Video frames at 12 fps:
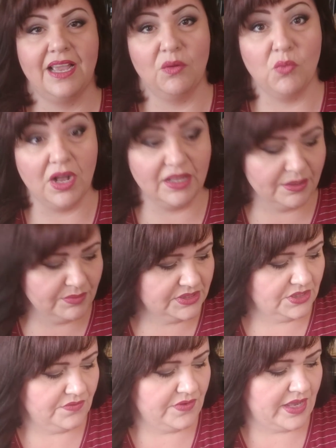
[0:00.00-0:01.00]
And while I
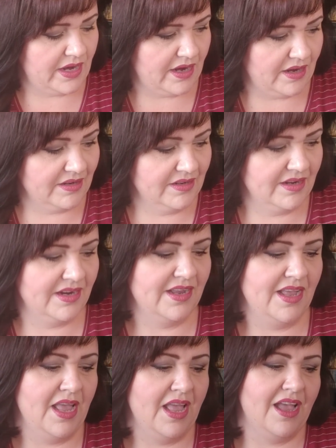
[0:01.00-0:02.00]
was over there,
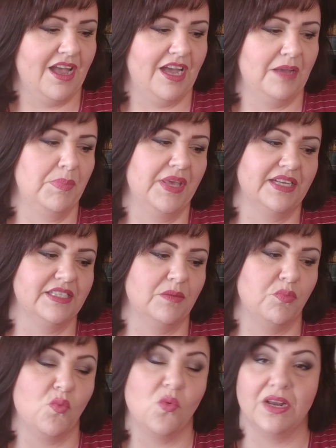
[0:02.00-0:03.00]
I picked
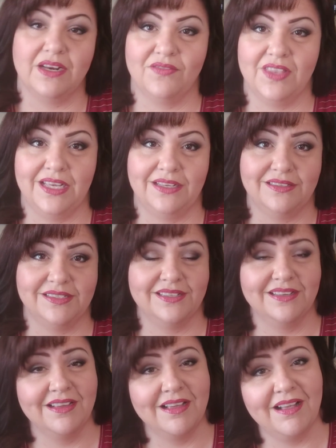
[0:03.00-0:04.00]
up one of these.
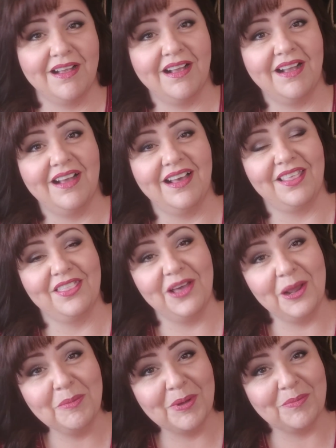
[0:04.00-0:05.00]
I
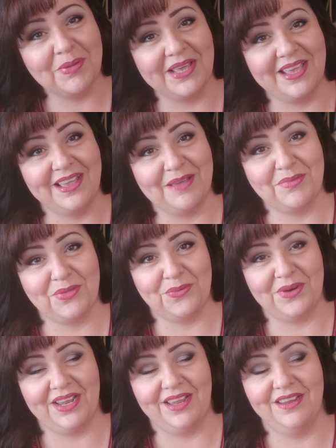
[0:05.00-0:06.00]
thought about picking up
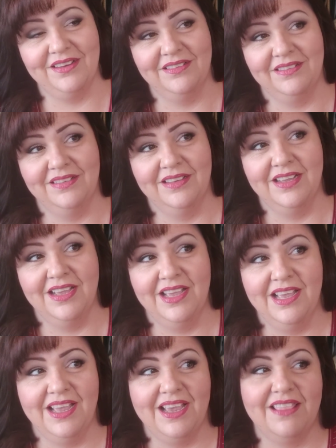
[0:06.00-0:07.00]
3,
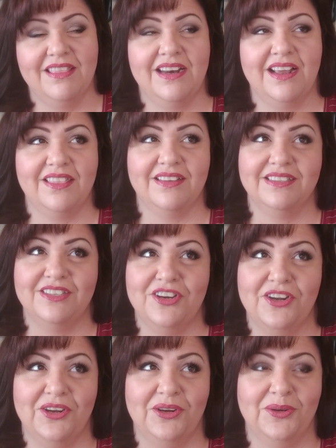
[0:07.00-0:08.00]
and then I thought,
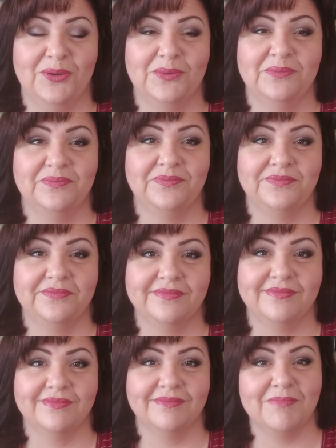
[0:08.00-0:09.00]
no,
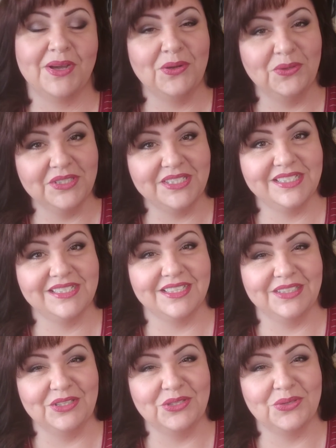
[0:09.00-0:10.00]
my oldest is
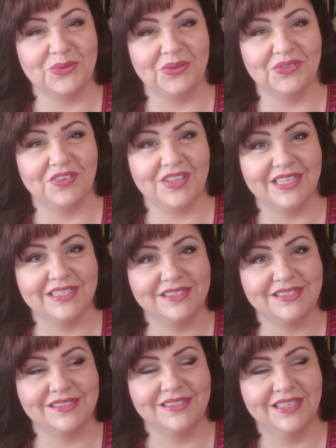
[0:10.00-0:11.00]
a little too old for
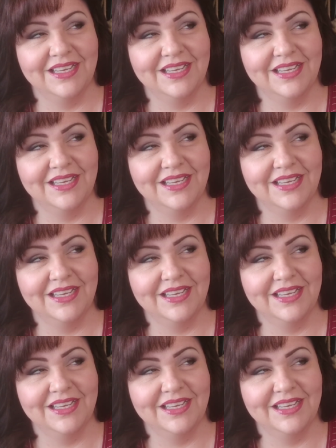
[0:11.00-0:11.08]
this.